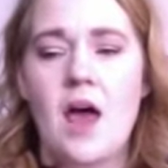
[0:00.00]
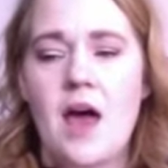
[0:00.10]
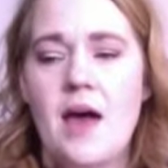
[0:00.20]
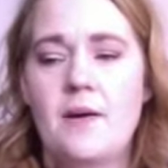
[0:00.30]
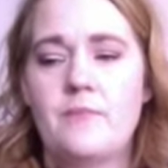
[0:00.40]

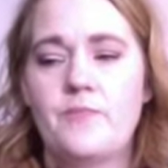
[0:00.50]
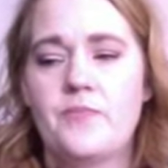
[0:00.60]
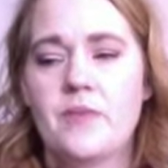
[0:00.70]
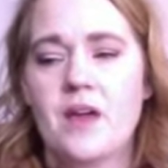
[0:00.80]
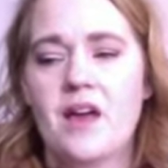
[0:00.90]

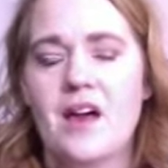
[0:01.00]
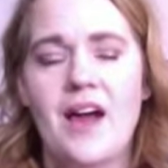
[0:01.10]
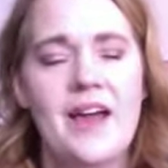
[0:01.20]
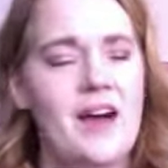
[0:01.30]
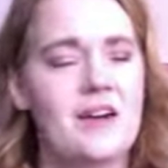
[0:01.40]

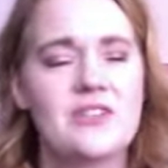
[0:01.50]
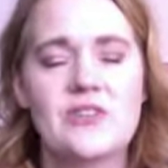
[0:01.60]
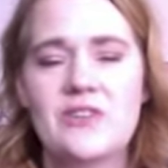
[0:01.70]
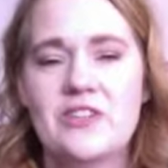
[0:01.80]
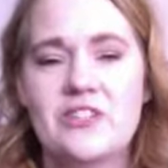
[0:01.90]
I
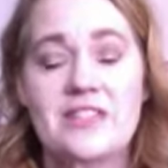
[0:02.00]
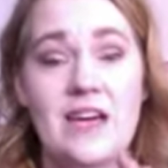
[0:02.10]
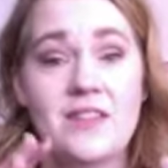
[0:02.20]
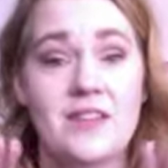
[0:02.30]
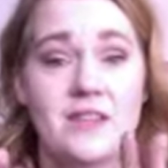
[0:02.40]
also
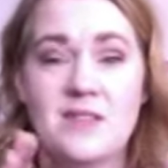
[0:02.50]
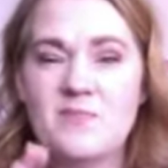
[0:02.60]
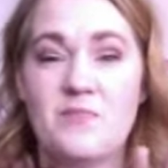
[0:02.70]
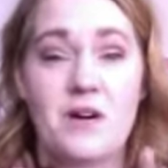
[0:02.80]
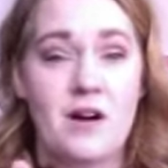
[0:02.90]
understand this is
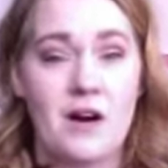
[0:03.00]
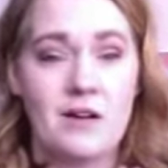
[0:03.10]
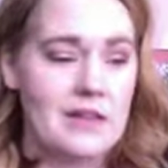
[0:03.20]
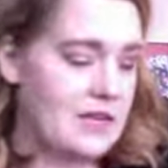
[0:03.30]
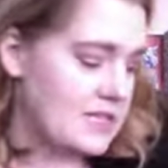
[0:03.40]

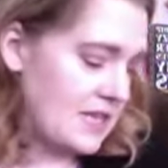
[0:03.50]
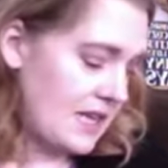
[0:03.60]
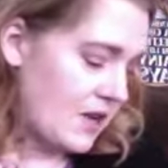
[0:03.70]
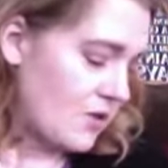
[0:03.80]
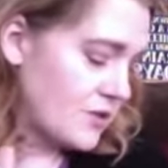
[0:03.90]
partly
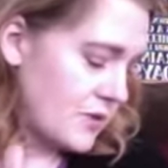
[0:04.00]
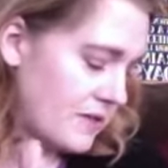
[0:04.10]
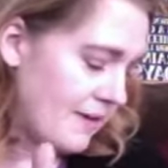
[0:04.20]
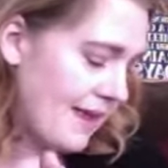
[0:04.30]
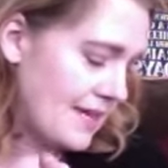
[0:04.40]
goes
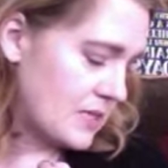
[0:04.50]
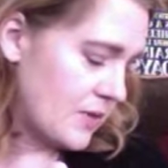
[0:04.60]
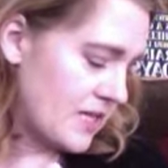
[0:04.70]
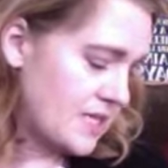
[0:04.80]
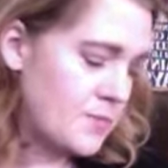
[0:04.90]
with my last
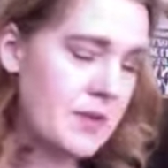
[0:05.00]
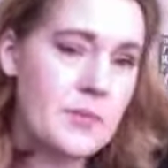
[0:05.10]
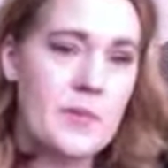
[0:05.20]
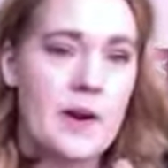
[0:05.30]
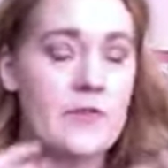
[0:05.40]
one, is be
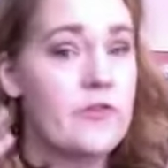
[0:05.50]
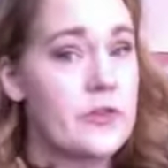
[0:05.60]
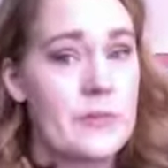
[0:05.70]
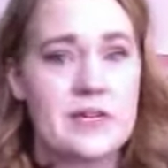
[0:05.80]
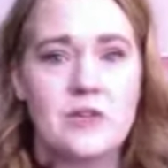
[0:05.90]
prepared for
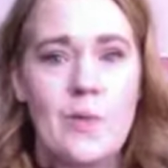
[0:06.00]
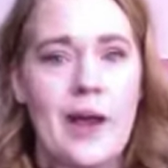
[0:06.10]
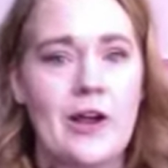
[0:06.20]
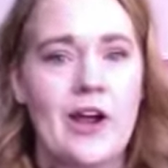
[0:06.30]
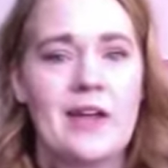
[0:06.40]
the mental
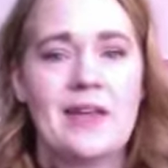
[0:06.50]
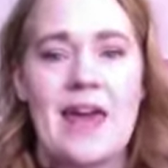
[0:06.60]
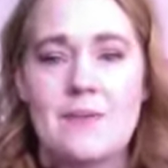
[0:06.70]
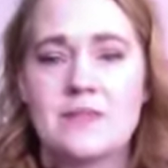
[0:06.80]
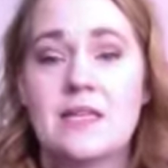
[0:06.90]
mind
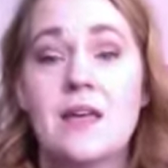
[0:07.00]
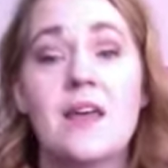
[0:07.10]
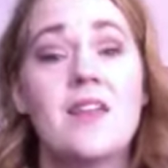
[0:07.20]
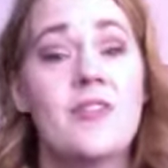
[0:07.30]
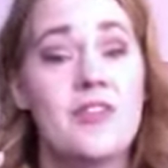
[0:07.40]
games.
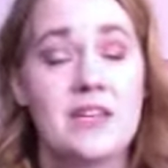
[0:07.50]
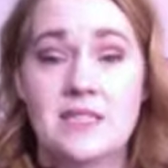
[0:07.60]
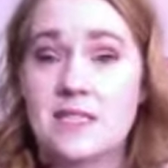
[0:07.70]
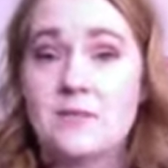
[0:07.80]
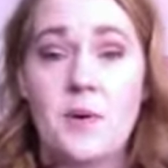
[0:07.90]

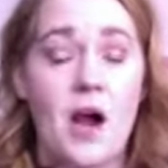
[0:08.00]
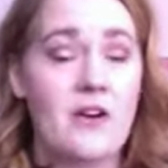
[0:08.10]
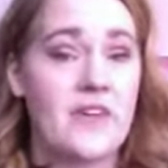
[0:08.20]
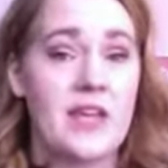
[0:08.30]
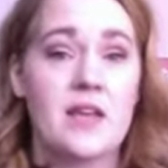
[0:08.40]
This is
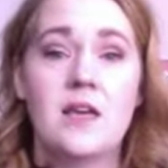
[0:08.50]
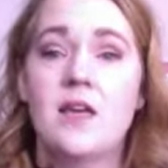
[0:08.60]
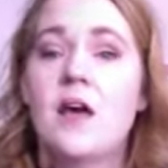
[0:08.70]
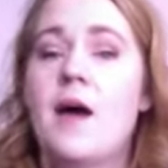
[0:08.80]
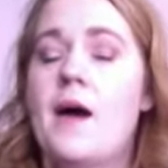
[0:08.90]
part of it.
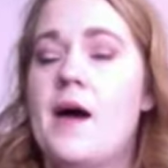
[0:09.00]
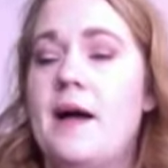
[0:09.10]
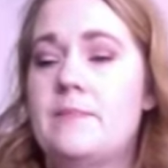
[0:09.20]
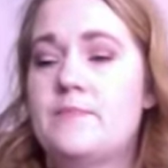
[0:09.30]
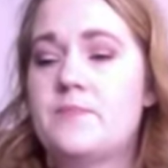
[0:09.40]

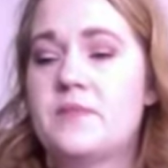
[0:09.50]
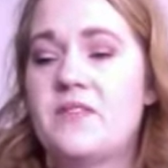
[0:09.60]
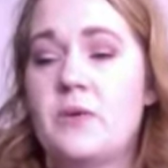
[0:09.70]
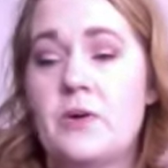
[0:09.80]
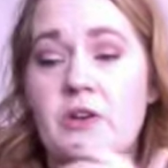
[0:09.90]
When
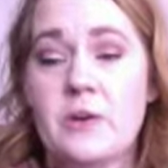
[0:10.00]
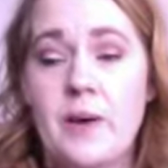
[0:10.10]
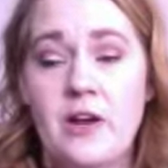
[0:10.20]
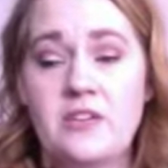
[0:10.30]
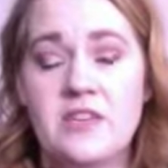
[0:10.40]
you
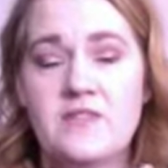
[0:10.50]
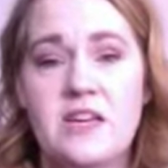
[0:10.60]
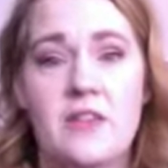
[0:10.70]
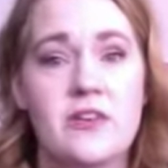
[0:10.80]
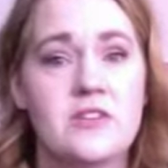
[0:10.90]
compare yourself
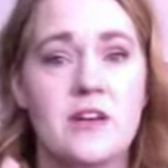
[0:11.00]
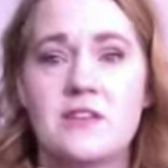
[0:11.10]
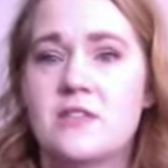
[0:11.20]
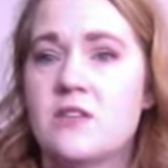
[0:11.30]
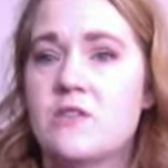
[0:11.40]
to others,
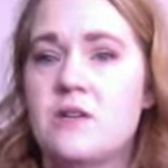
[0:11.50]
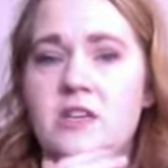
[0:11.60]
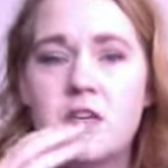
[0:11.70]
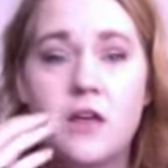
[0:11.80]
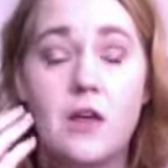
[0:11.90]
also
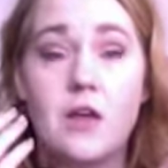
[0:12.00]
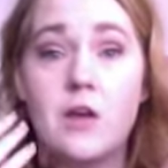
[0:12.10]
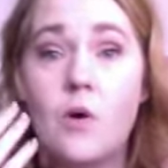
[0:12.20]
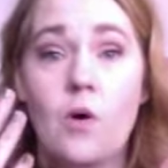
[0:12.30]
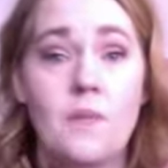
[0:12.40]

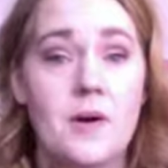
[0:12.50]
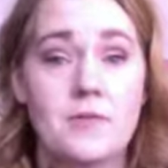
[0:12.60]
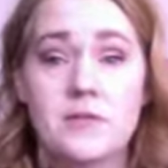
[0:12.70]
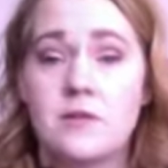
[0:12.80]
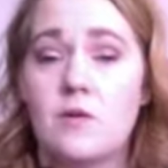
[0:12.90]

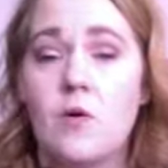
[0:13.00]
hormones,